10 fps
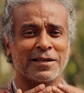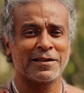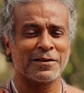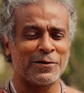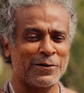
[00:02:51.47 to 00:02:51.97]

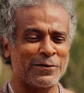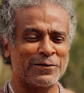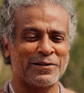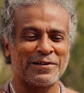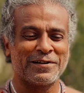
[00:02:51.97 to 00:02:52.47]
You know?
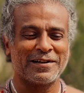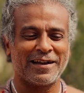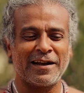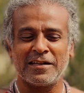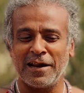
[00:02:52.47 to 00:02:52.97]

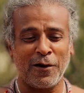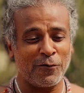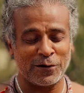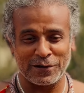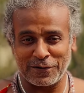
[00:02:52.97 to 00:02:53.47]
And
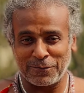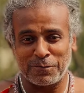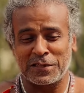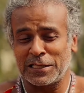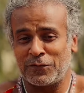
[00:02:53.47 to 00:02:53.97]

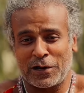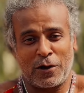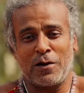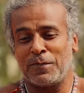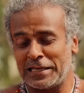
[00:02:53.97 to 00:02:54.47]
now, since we are
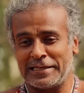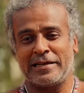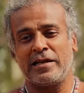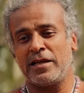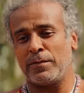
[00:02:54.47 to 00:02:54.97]
all
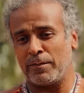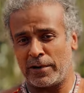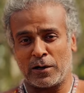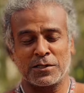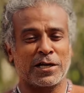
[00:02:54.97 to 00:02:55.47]
basically
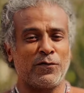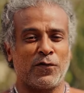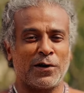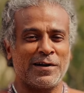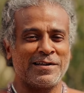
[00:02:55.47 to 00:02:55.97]
brown-skinned
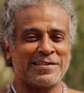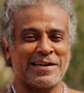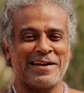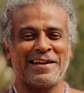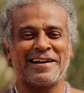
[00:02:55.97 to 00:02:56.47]
foreigners
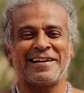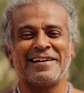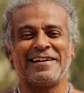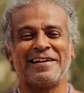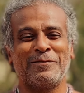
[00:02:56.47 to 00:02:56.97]
in India,
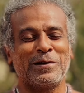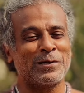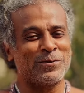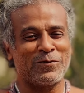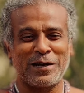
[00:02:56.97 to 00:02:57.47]

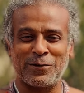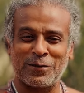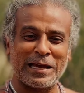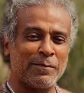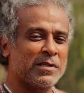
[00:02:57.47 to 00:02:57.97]
because we went to
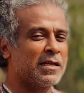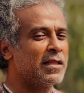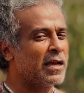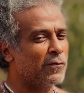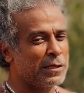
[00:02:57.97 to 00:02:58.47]
Thames
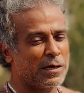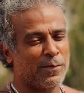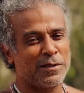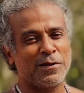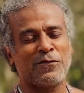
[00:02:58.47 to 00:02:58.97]
Nadi Avidya
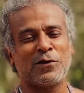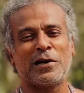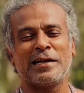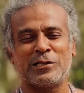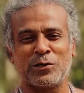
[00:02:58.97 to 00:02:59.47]
Mandir for
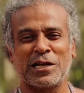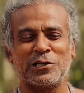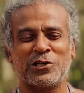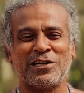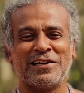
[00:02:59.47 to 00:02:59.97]
our education,